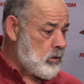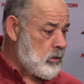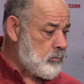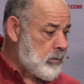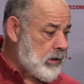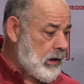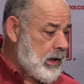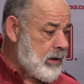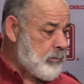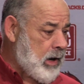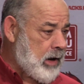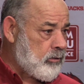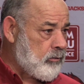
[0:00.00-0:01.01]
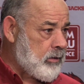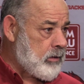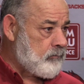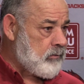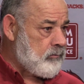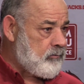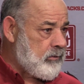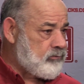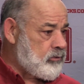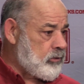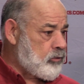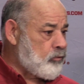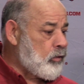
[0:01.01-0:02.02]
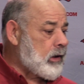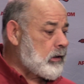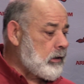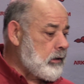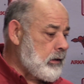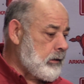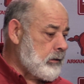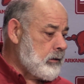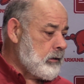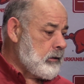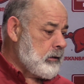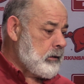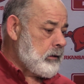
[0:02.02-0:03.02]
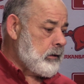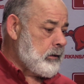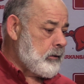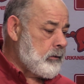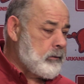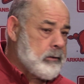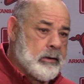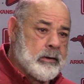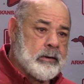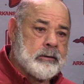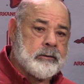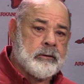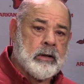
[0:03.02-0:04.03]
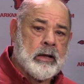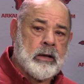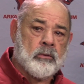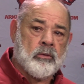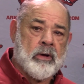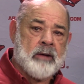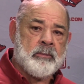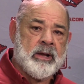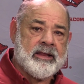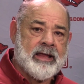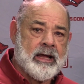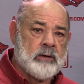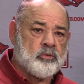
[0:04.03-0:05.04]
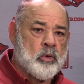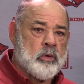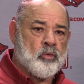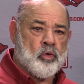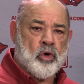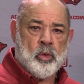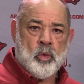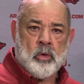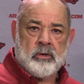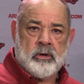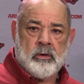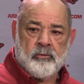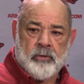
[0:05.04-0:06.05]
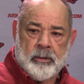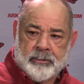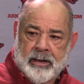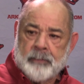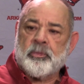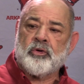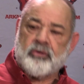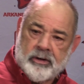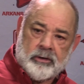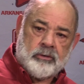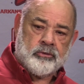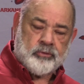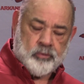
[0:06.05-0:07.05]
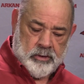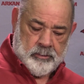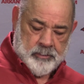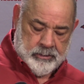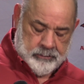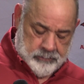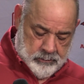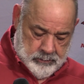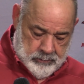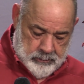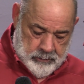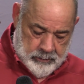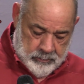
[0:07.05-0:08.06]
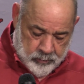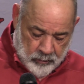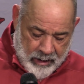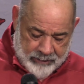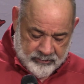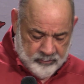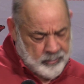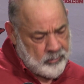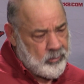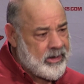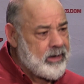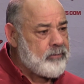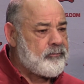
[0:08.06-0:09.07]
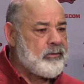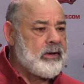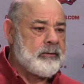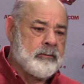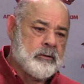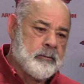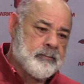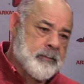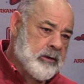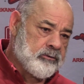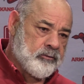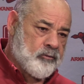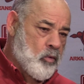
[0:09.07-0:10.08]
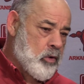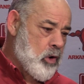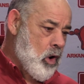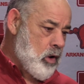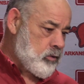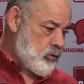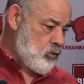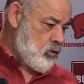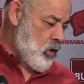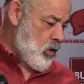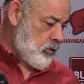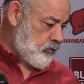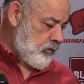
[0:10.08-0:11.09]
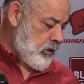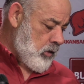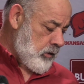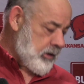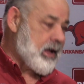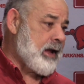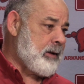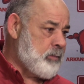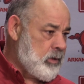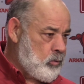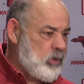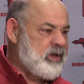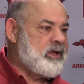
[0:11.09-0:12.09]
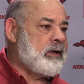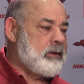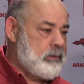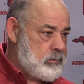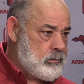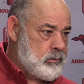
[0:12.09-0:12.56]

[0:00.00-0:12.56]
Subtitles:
my linebacker, that if he fits it correctly, and I don't know how many times we rep that particular sweep in practice, but if we get it fit, it's a 4-yard, 2-yard, 3-yard gain, but we didn't.